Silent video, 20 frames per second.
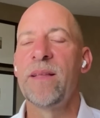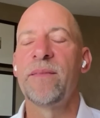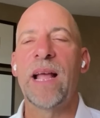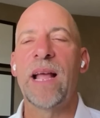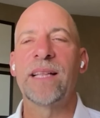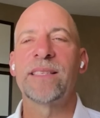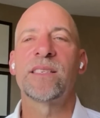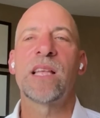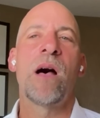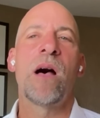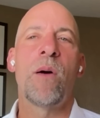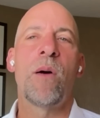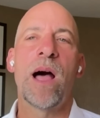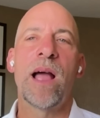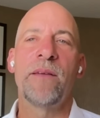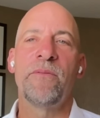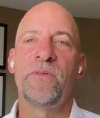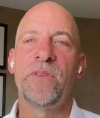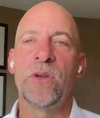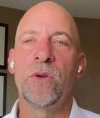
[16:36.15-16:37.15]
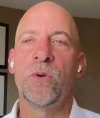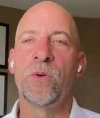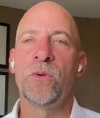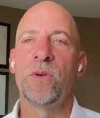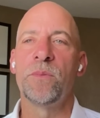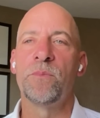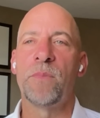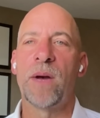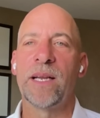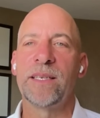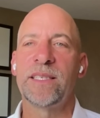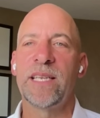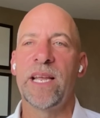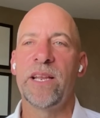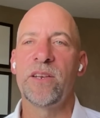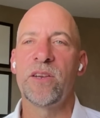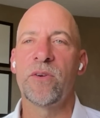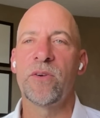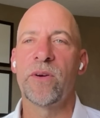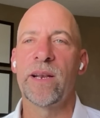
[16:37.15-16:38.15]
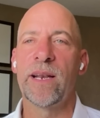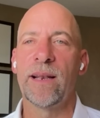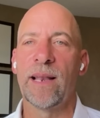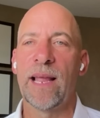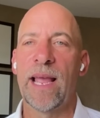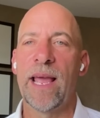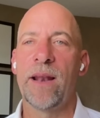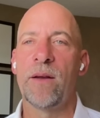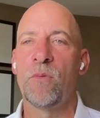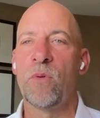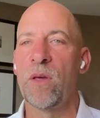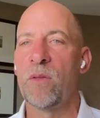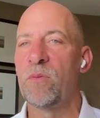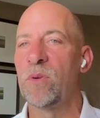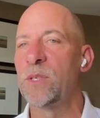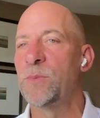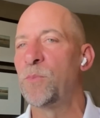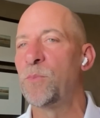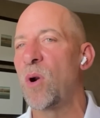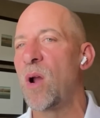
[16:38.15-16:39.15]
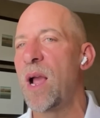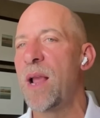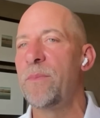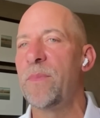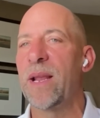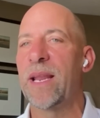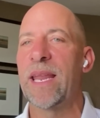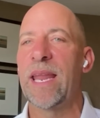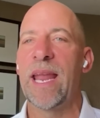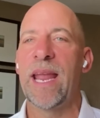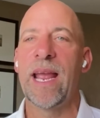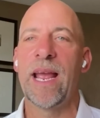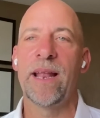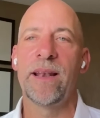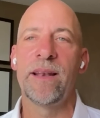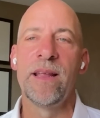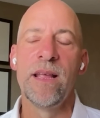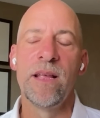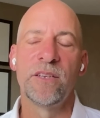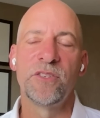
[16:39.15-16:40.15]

that's how I viewed my tenure in Atlanta, whether it was Brian McCann,